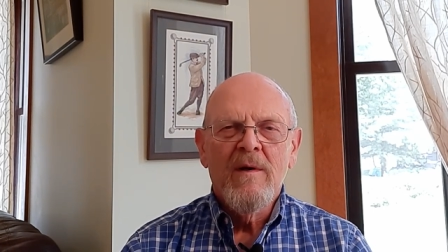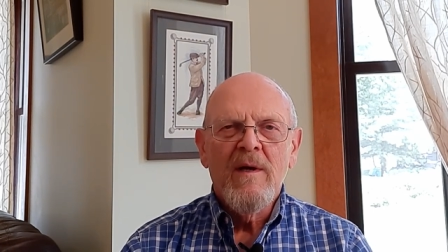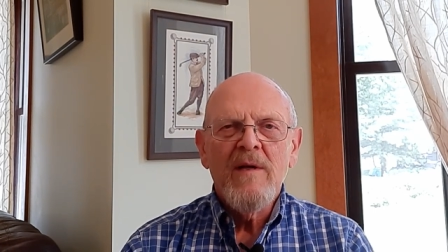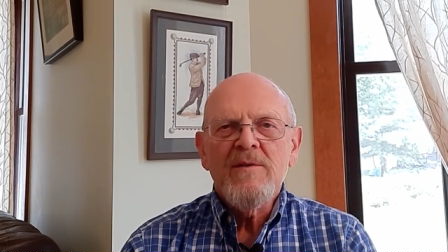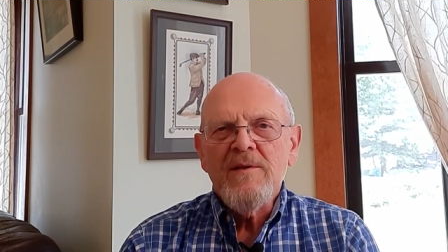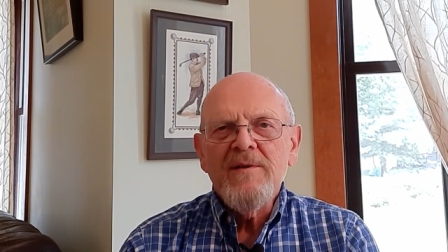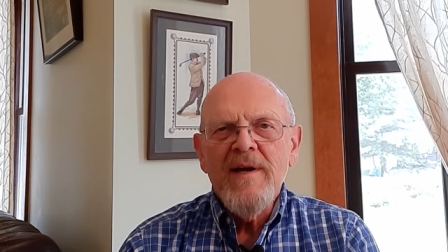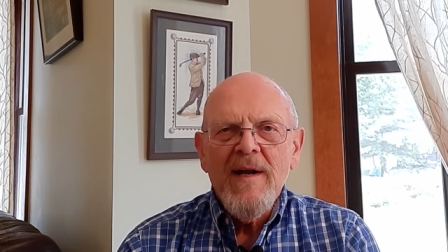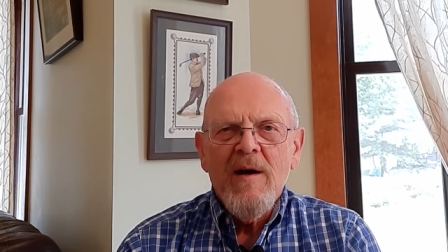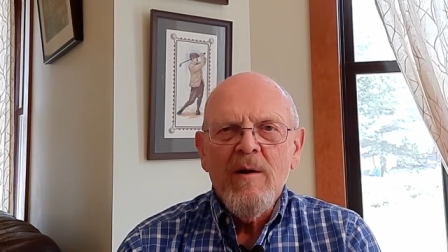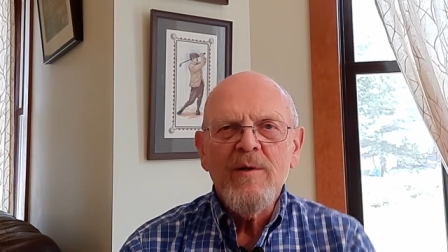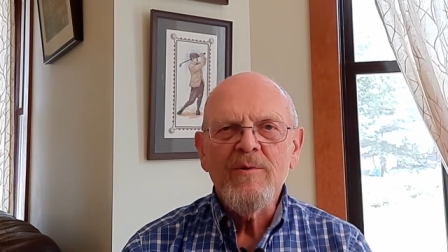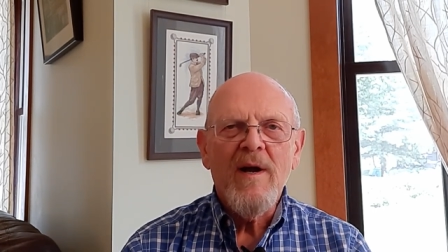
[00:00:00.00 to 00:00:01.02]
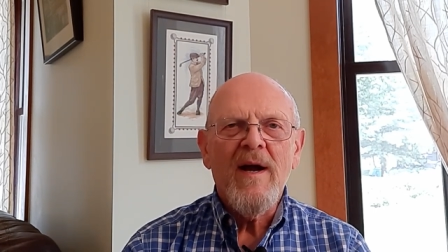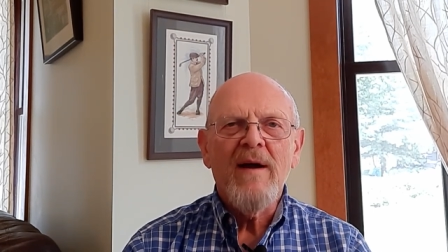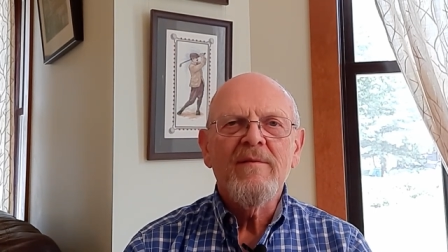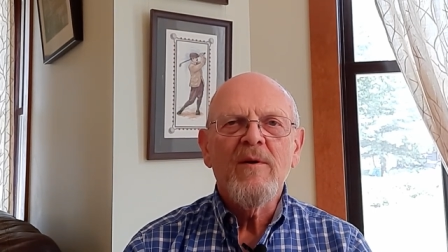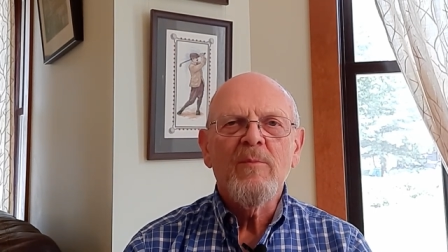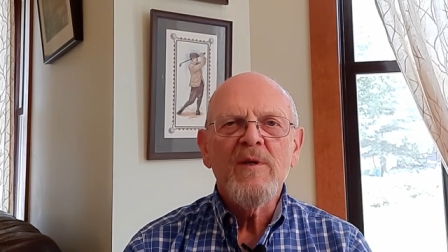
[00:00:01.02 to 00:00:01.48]
It's a ten-hour
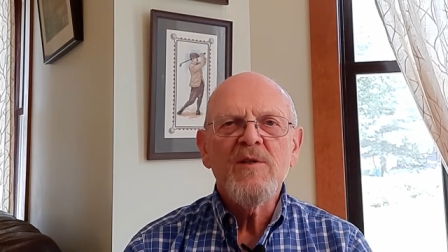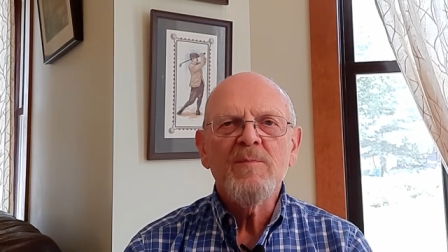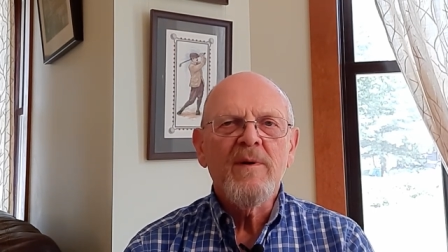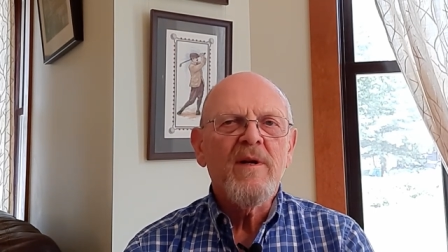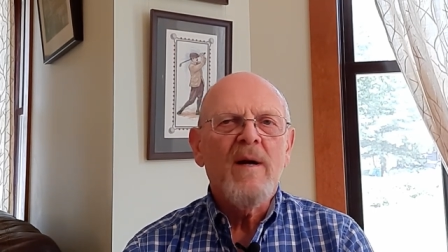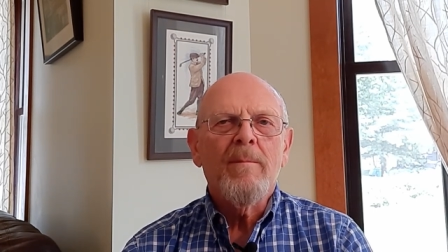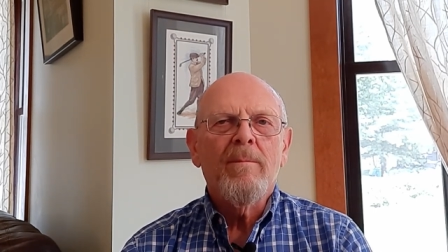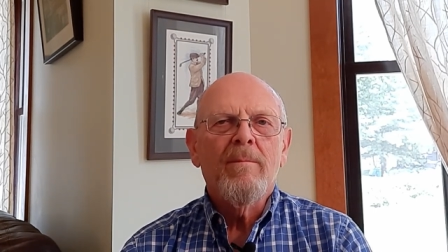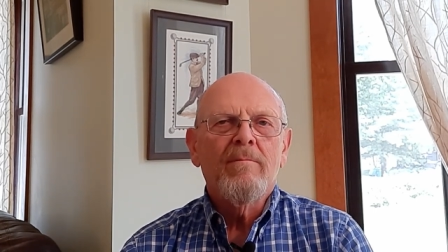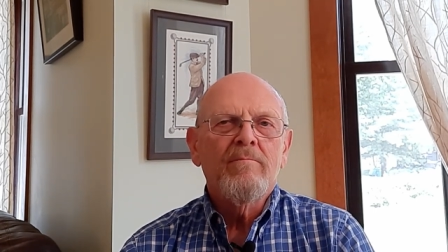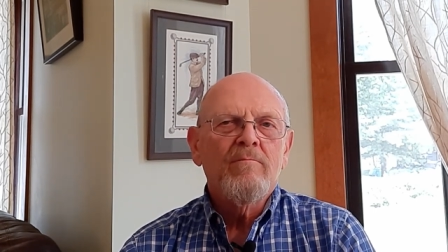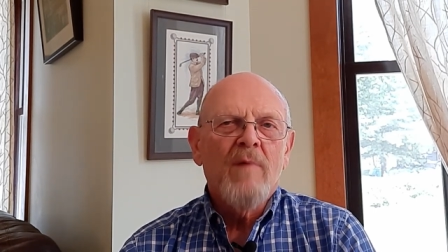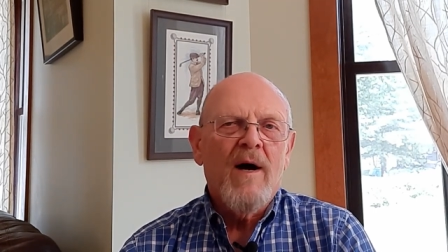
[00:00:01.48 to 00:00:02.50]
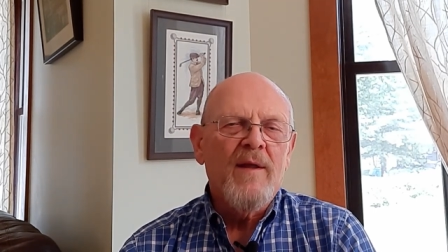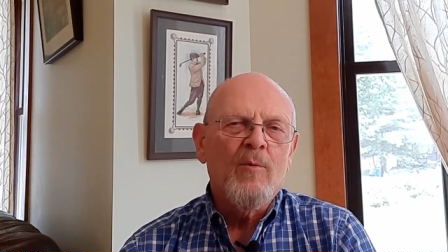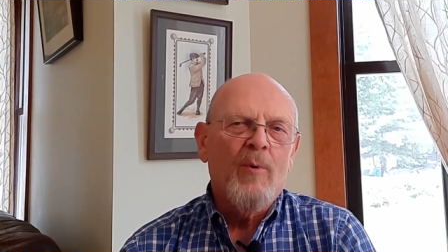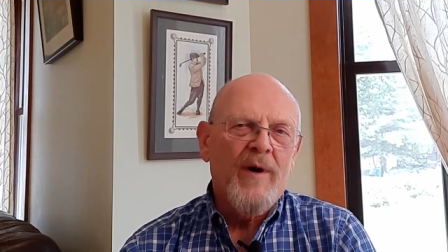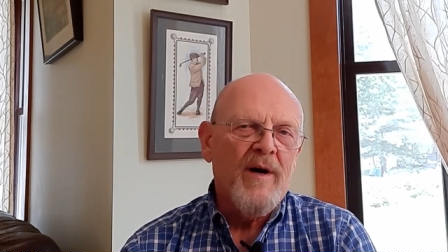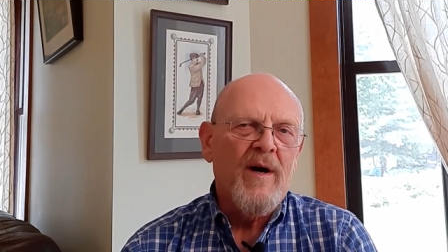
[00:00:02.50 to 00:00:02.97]
drive that we split up on the
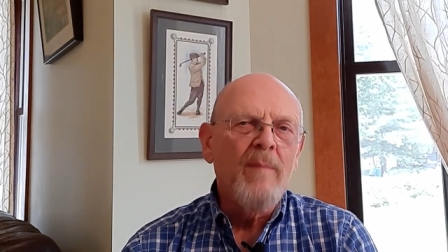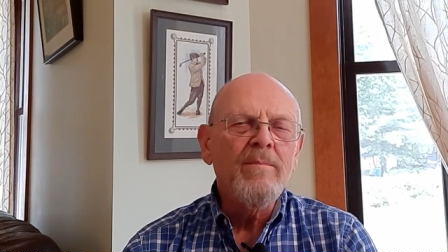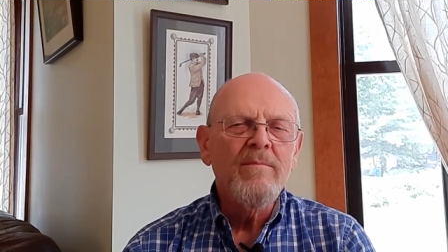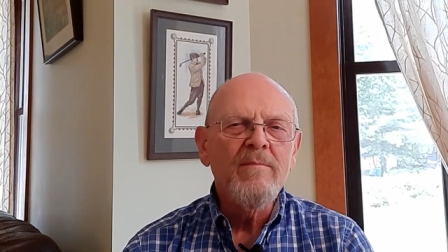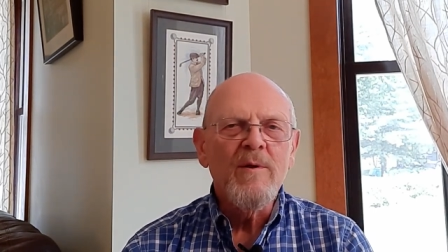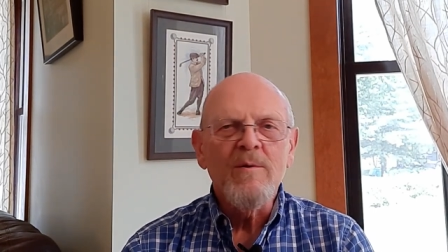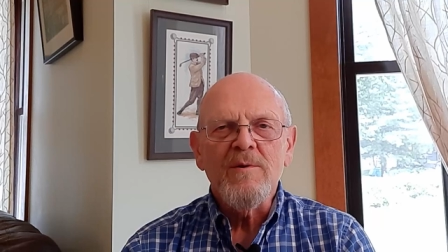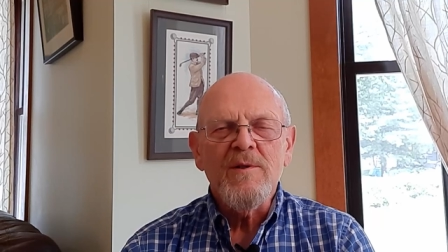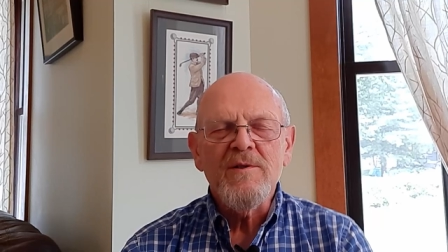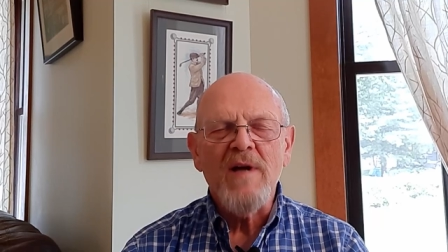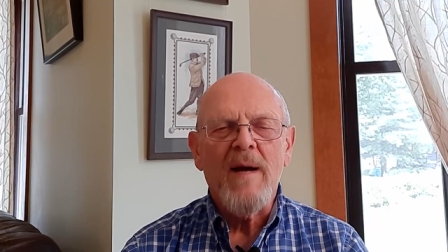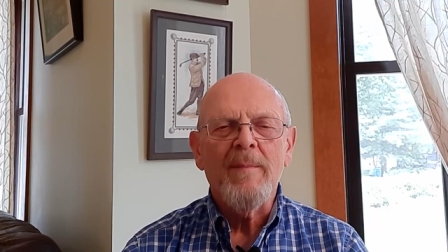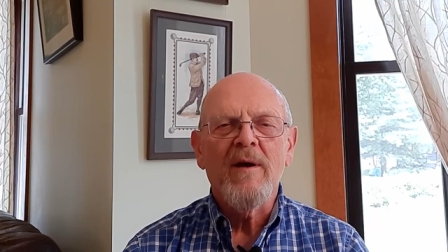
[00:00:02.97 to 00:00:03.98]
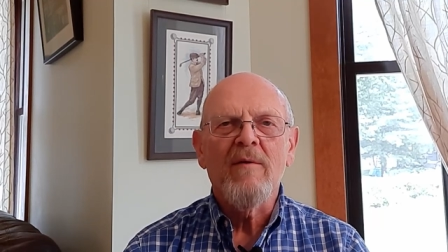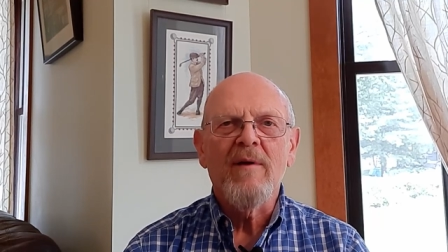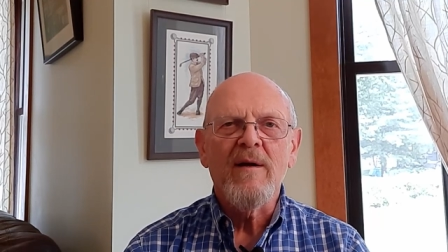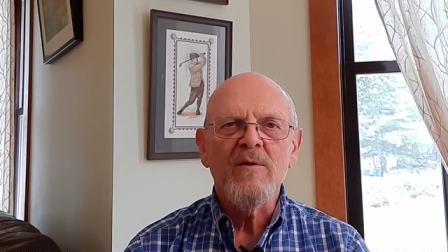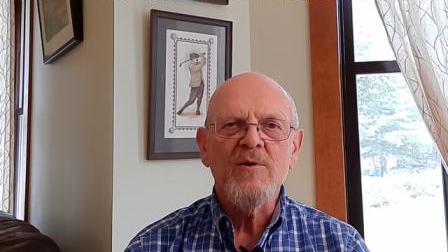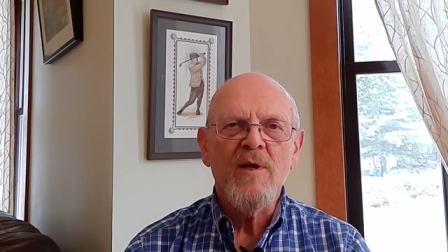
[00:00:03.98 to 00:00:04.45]
way up, usually stopping
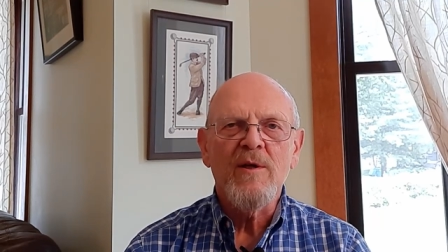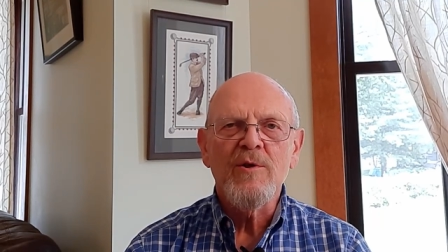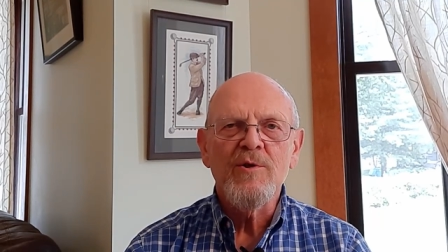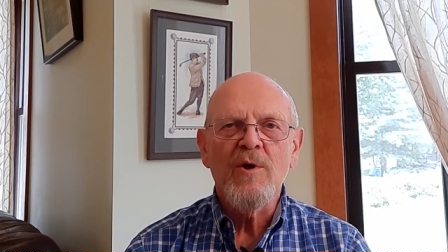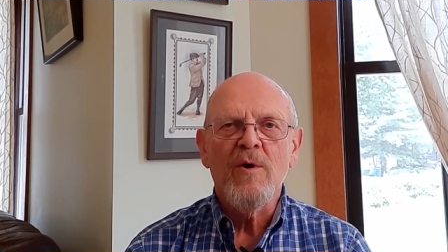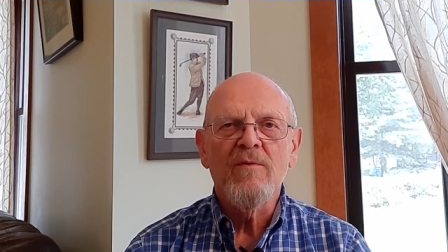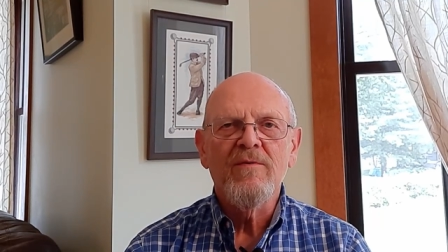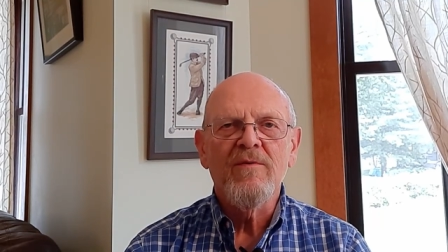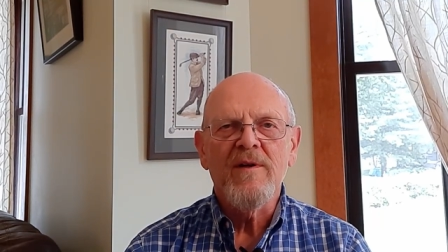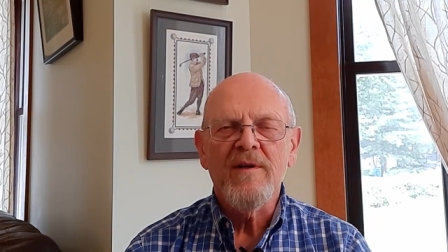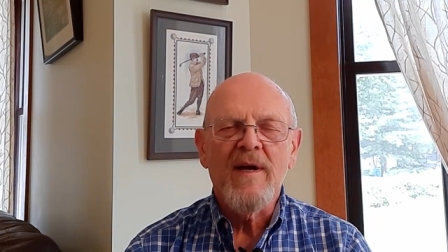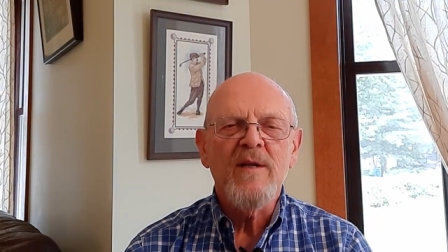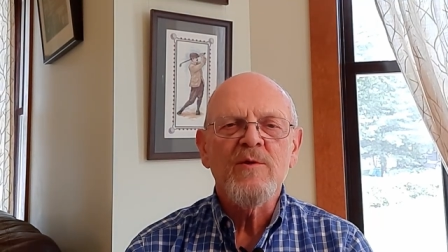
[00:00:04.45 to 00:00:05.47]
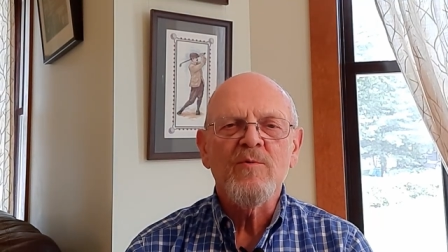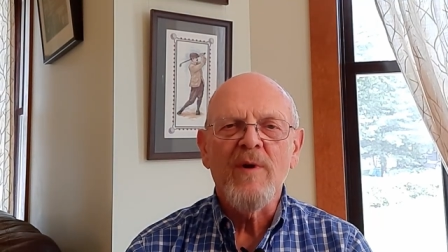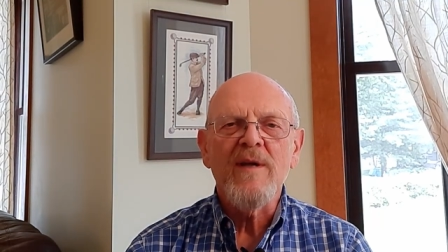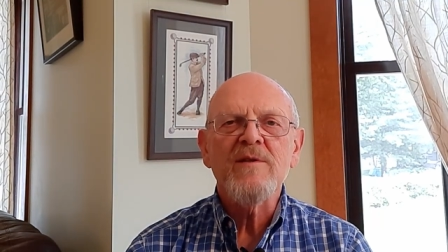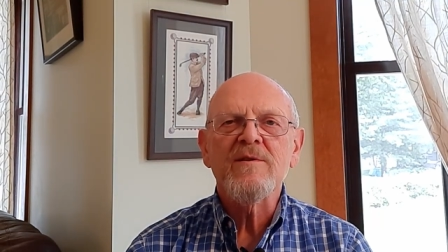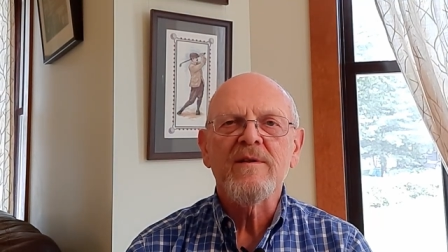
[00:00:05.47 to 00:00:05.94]
around Saint Joe for a night's
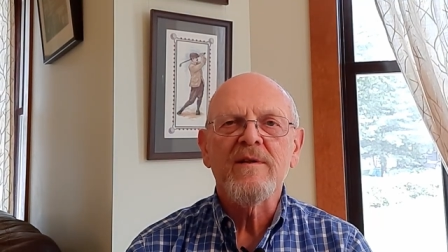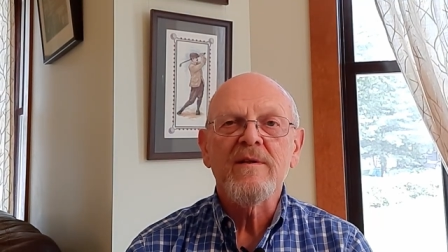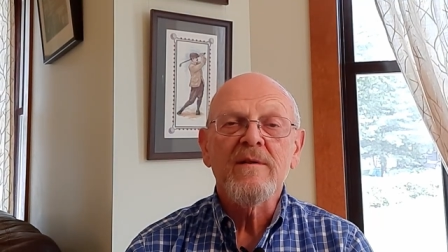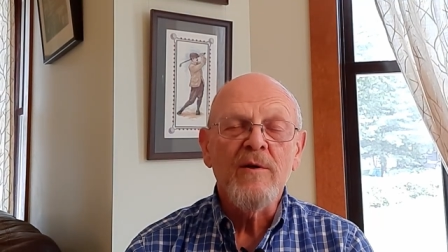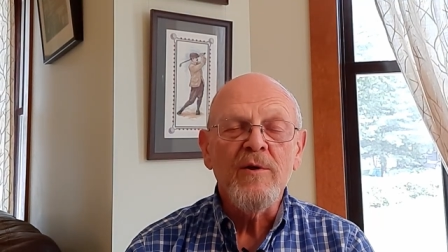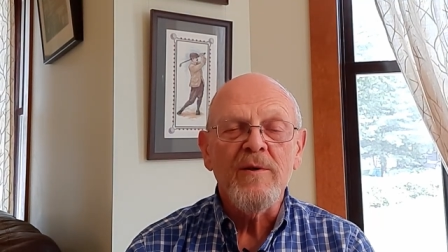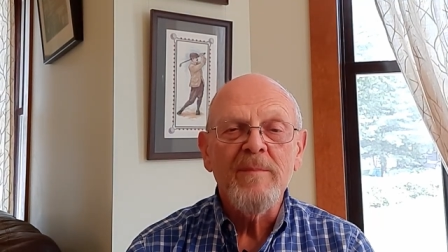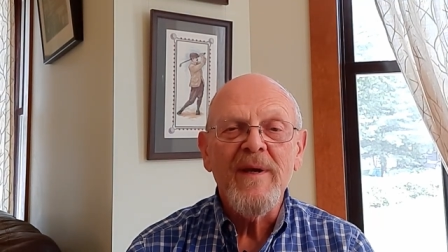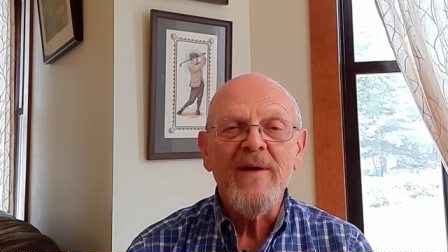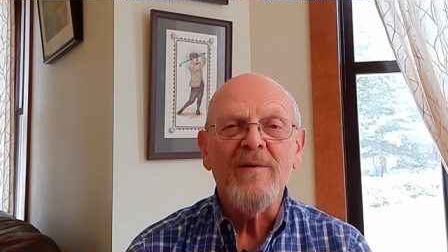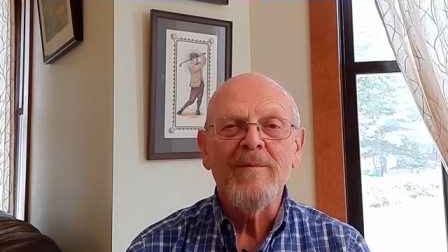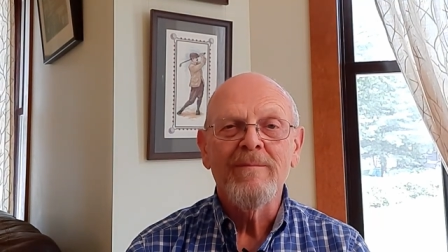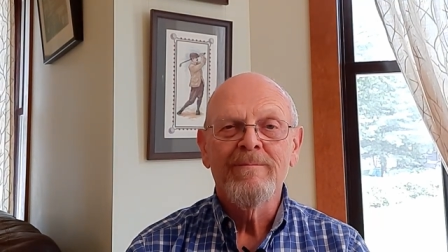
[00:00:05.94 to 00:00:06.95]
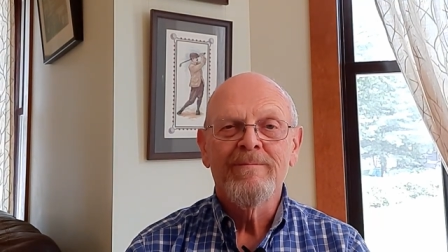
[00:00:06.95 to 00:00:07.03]
rest and a good meal.